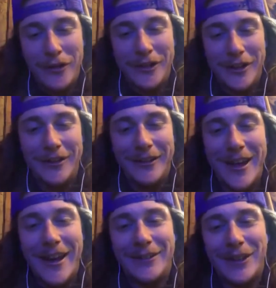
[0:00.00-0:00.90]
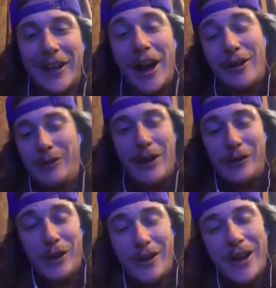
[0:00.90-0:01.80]
Yeah, it's like
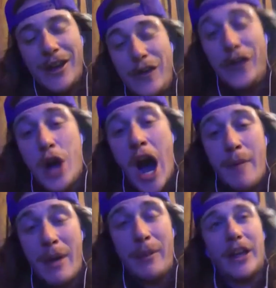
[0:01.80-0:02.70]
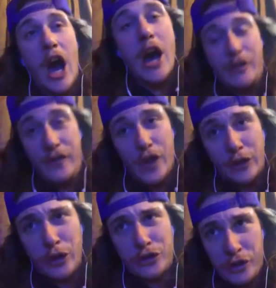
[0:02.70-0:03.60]
you comment like, as
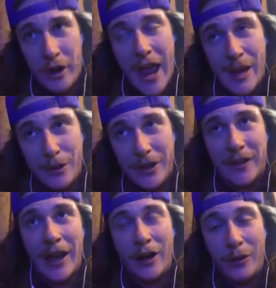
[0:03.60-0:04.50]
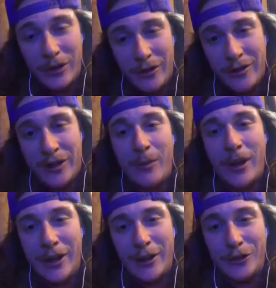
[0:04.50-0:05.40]
long as you're able to tell when you're a dumb
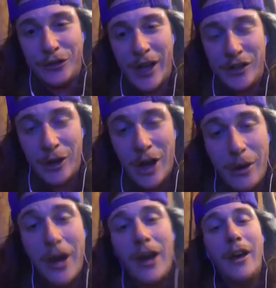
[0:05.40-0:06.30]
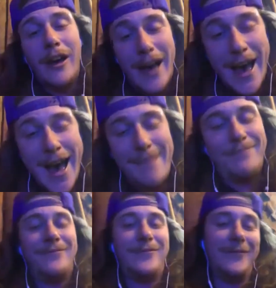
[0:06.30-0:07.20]
idiot on stage and go, I
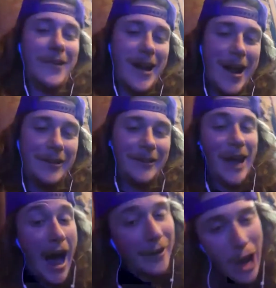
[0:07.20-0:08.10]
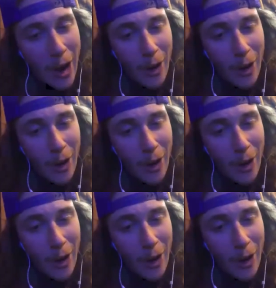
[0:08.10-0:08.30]
know,